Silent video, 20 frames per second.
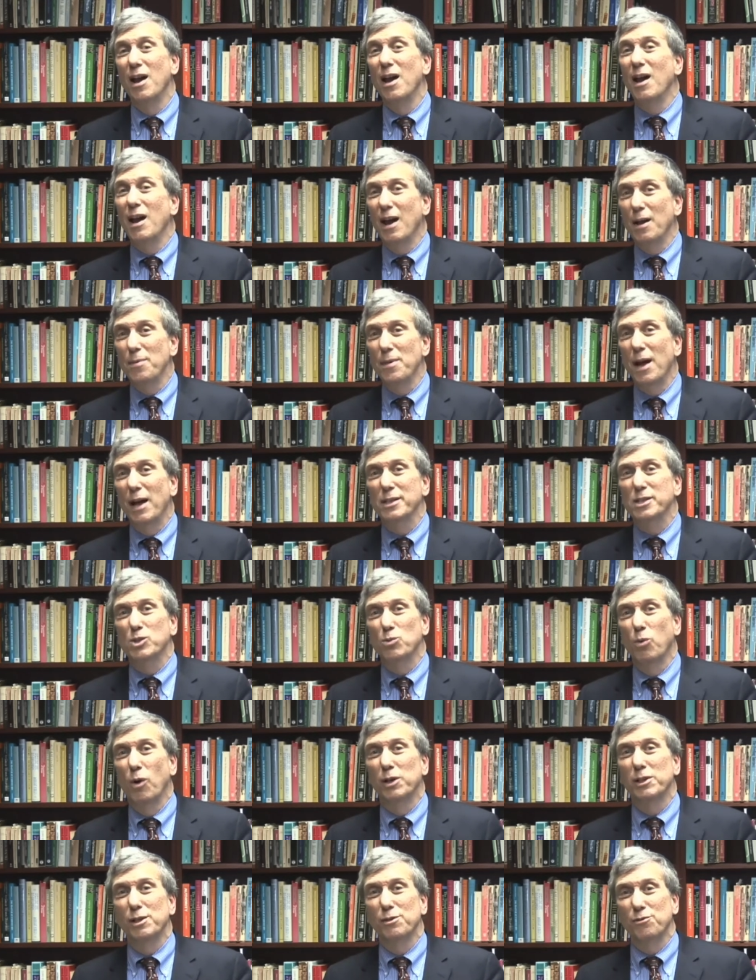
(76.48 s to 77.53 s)
And that's
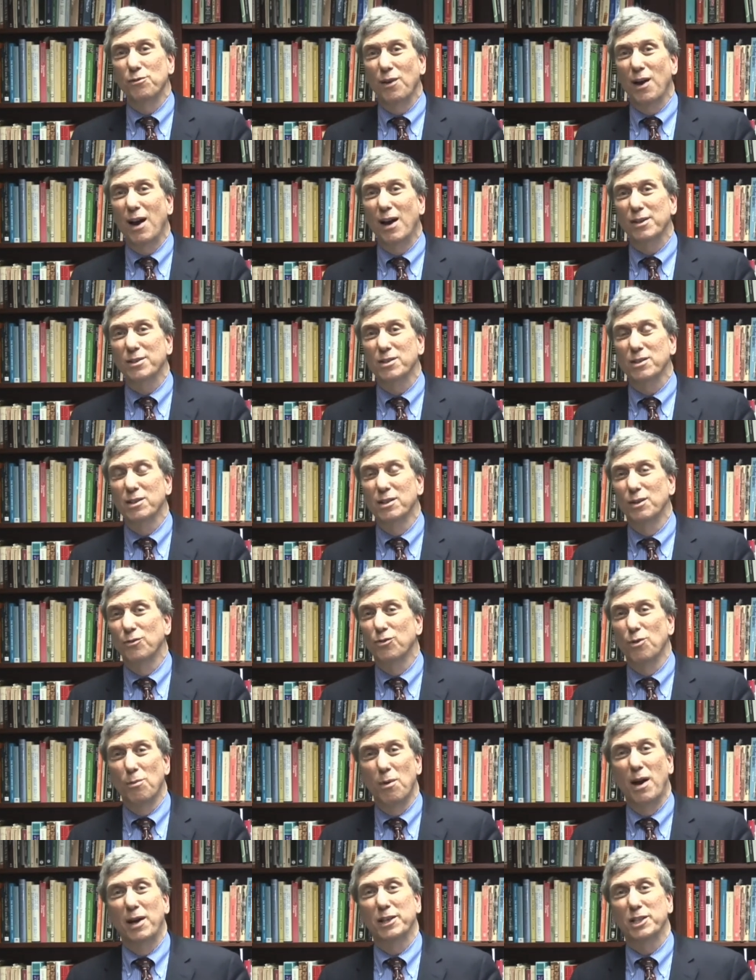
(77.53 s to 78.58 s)
what, in fact,
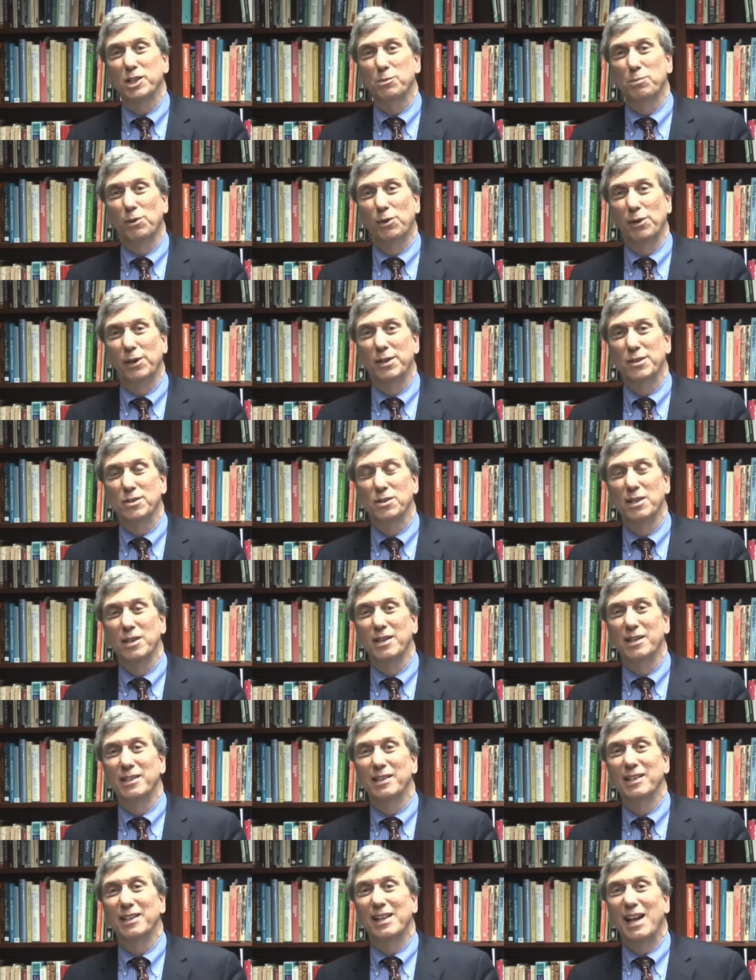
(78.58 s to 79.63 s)
from my experience,
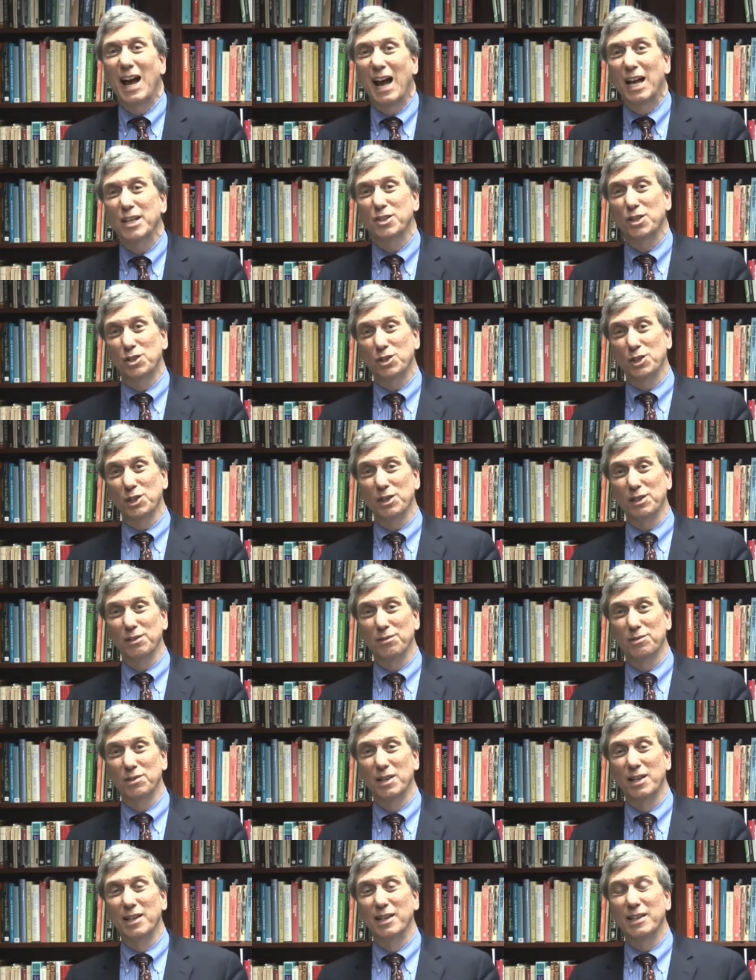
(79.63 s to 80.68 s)
it has
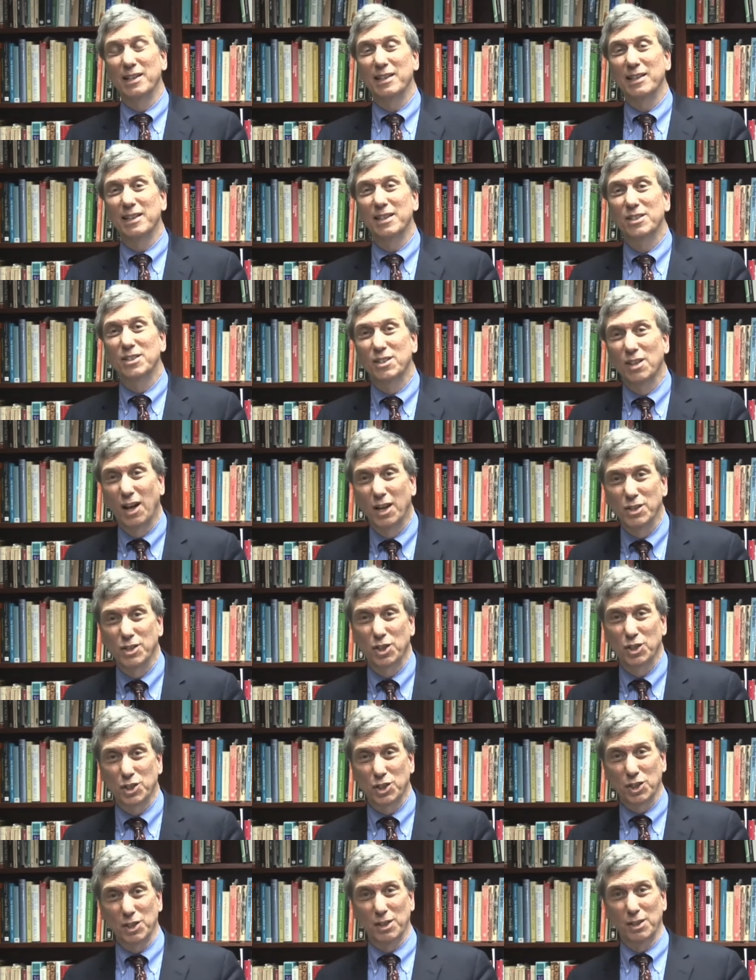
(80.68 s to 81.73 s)
achieved. It does
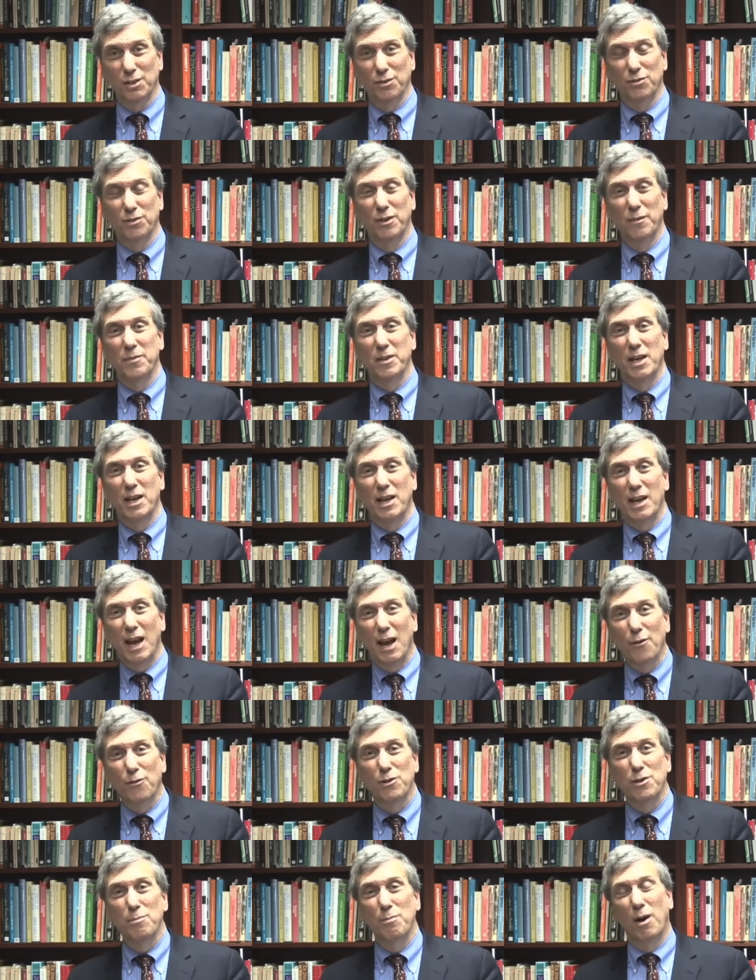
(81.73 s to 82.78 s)
achieve
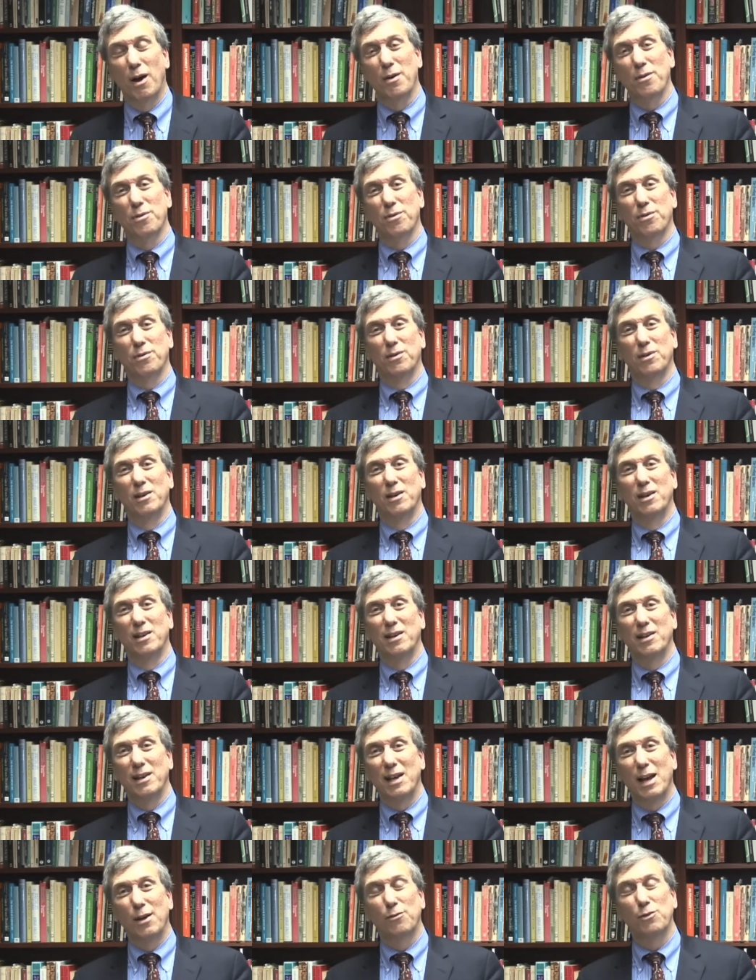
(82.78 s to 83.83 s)
every month,
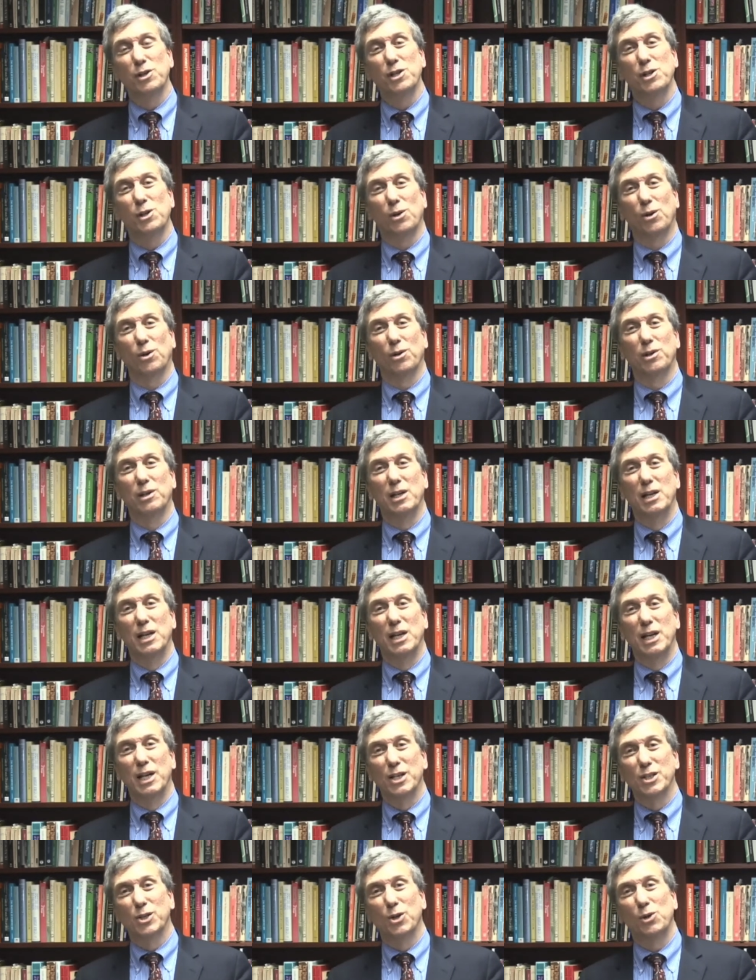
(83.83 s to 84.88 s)
every year,
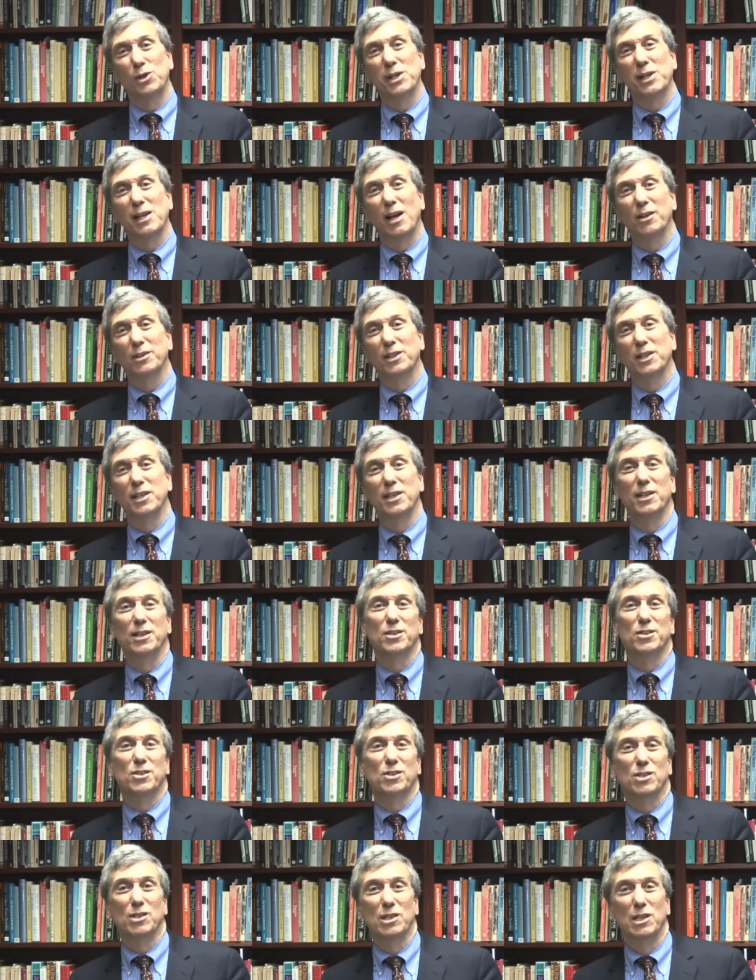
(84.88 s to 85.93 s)
turning out
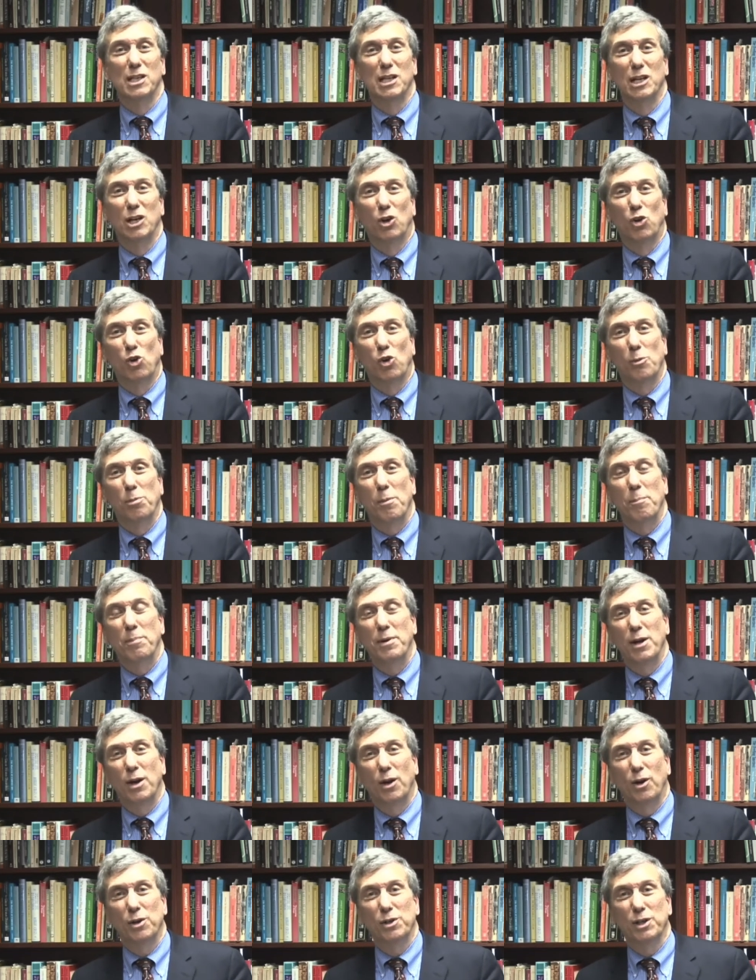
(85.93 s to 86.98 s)
kids who are
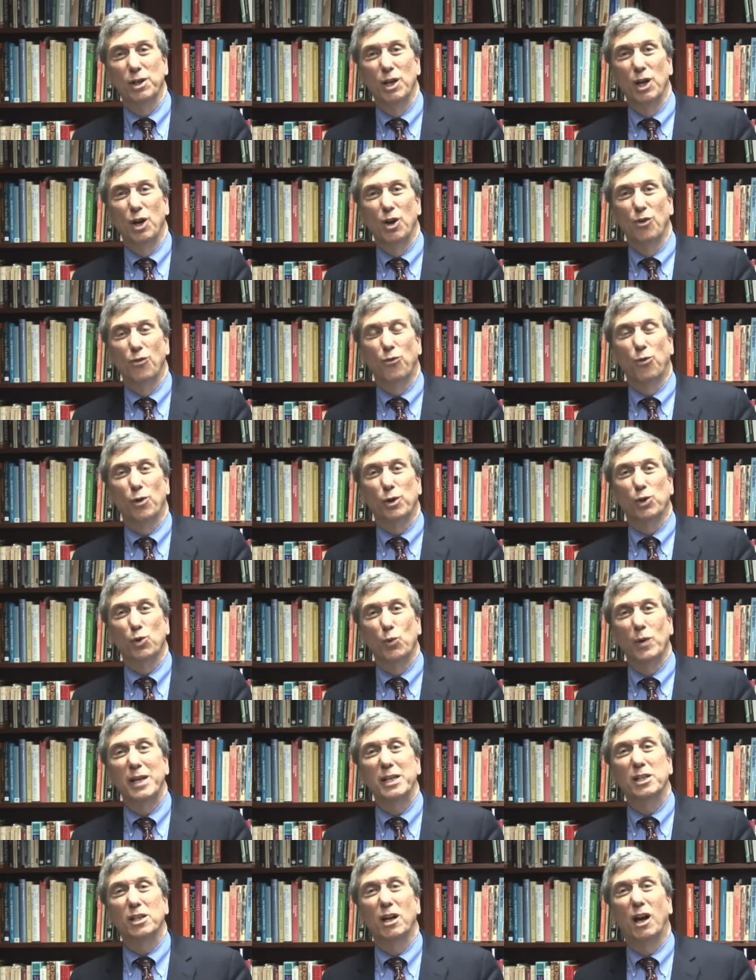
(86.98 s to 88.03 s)
prepared for
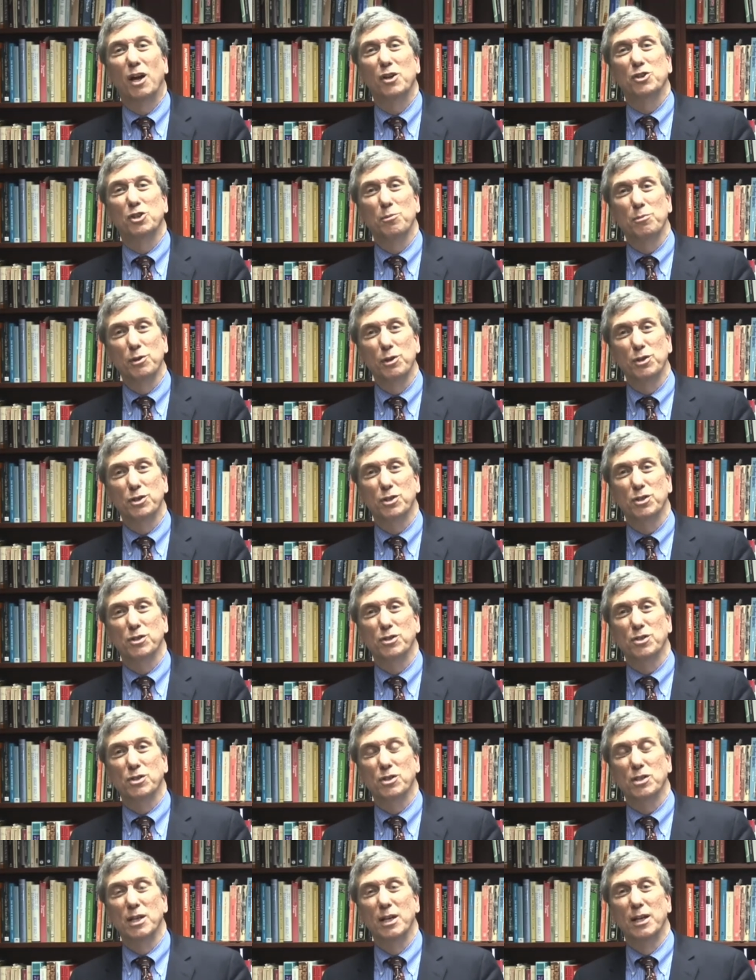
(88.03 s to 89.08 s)
great
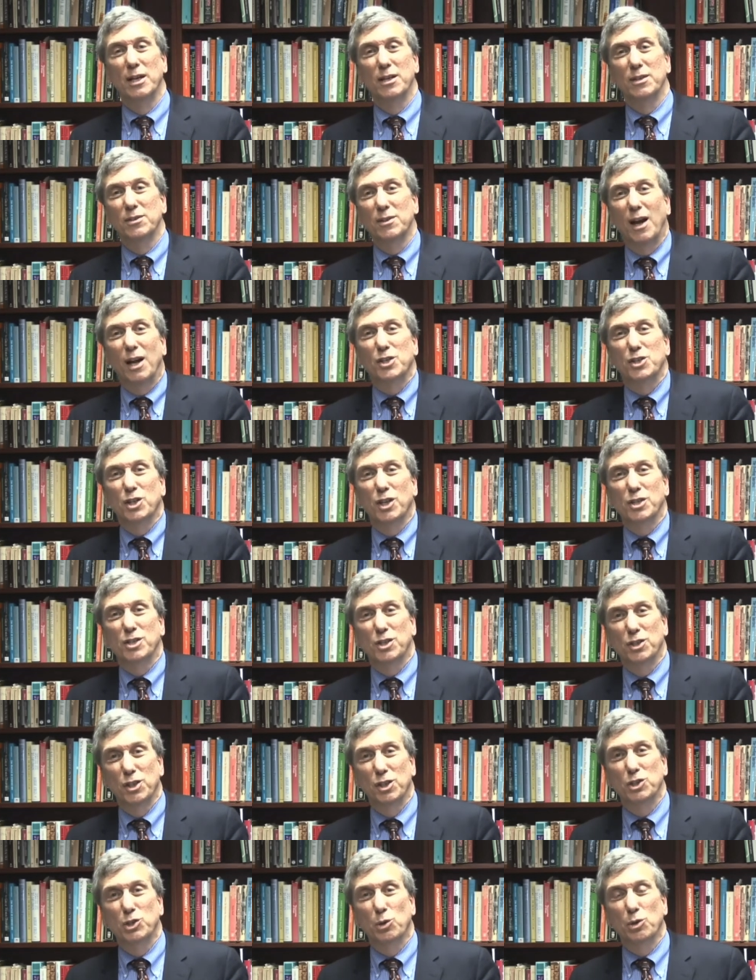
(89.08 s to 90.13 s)
contributions, not just to
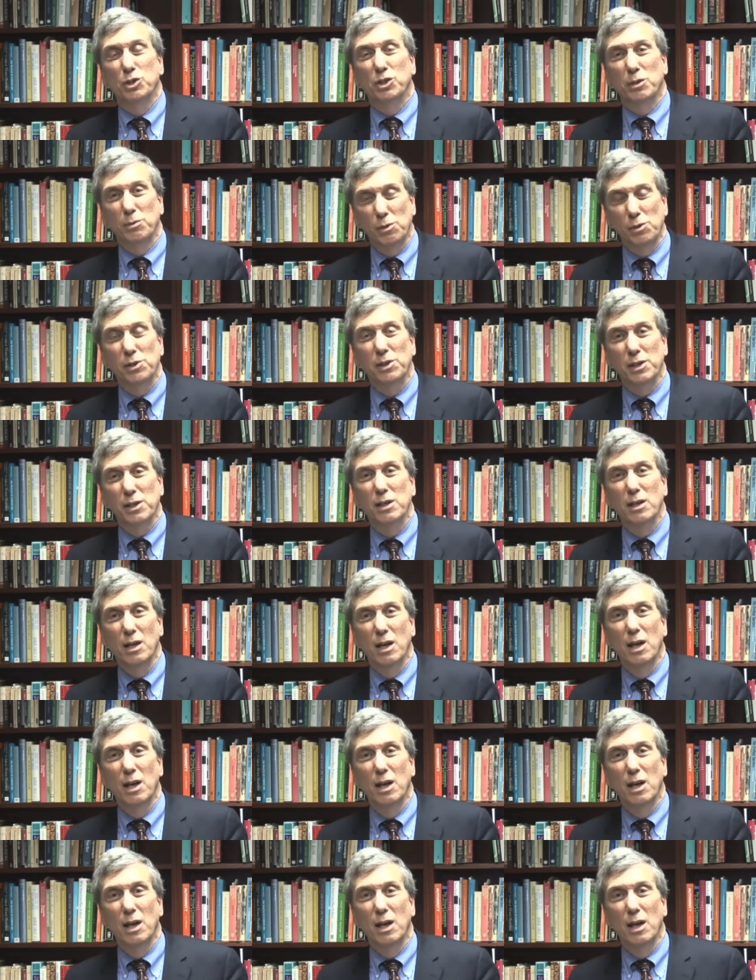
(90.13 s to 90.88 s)
the Jewish community,